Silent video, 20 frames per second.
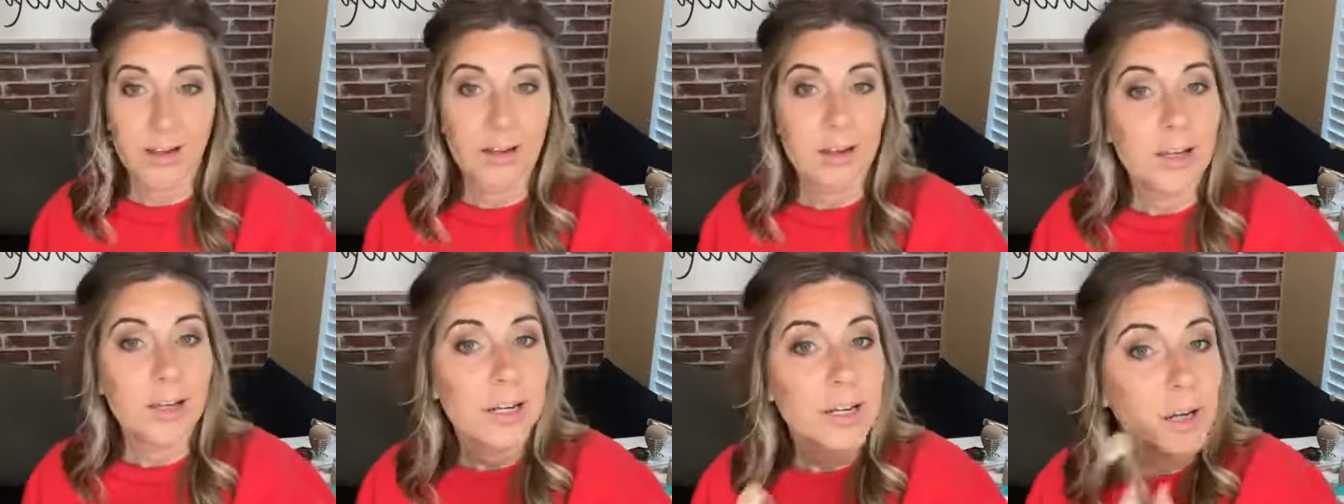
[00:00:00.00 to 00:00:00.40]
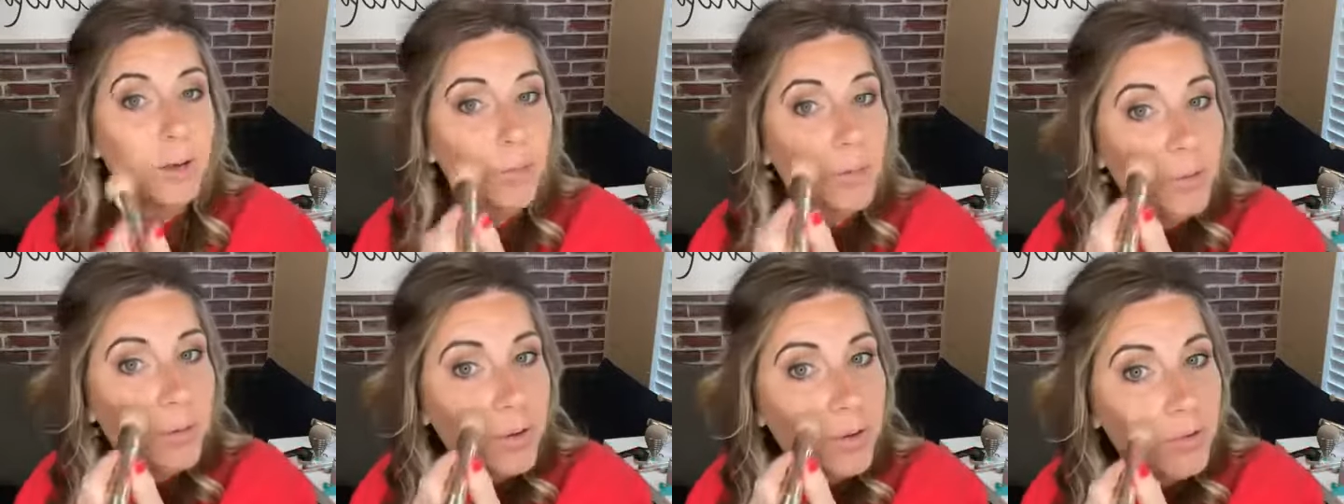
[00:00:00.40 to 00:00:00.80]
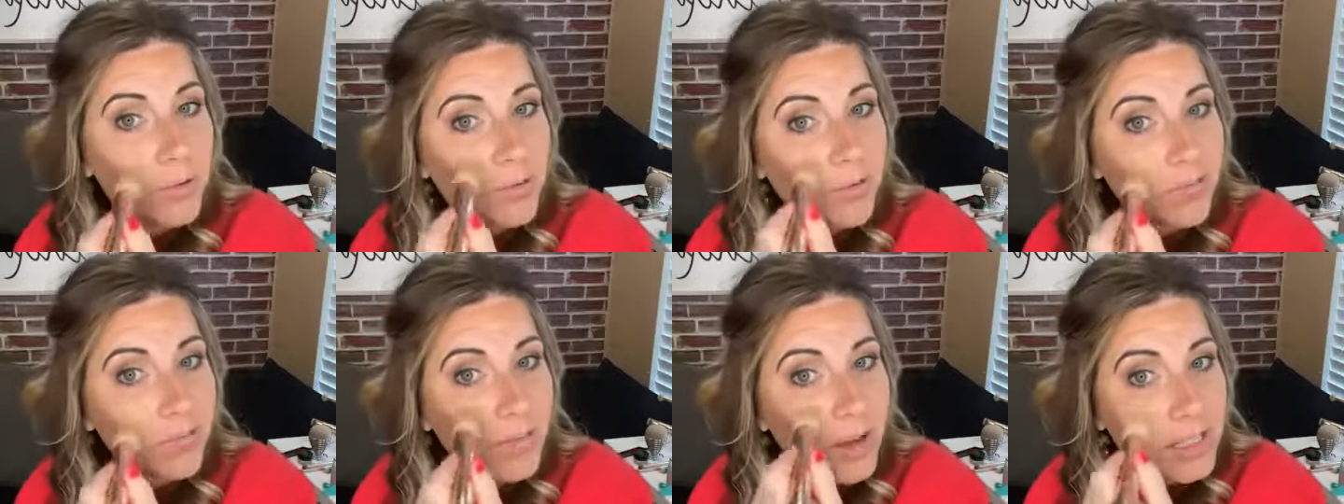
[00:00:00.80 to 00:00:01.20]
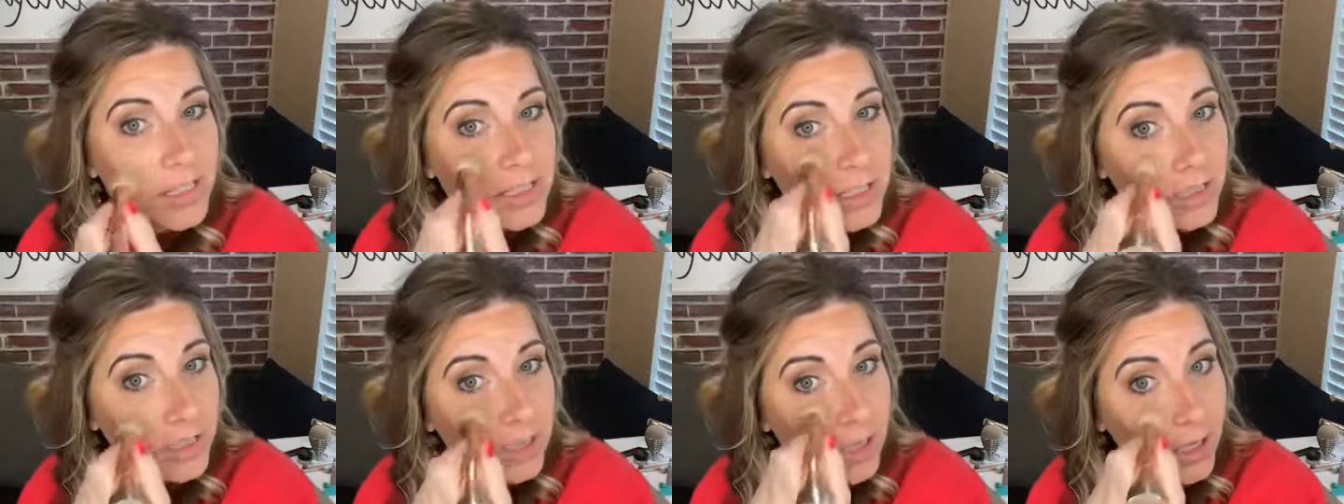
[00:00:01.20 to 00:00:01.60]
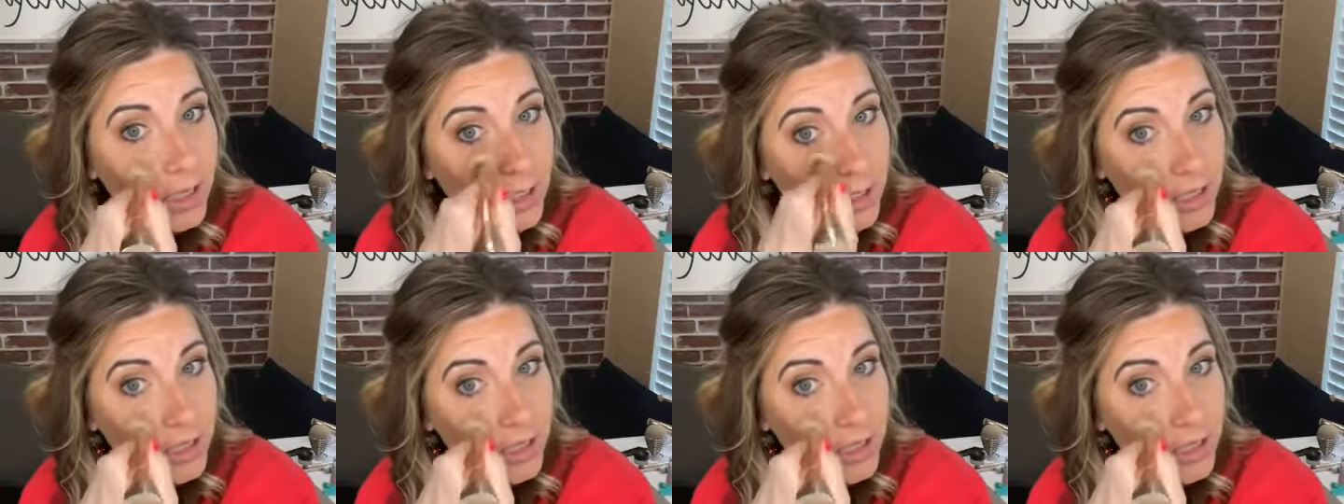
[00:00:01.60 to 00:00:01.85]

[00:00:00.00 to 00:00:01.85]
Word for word: you know your face it like it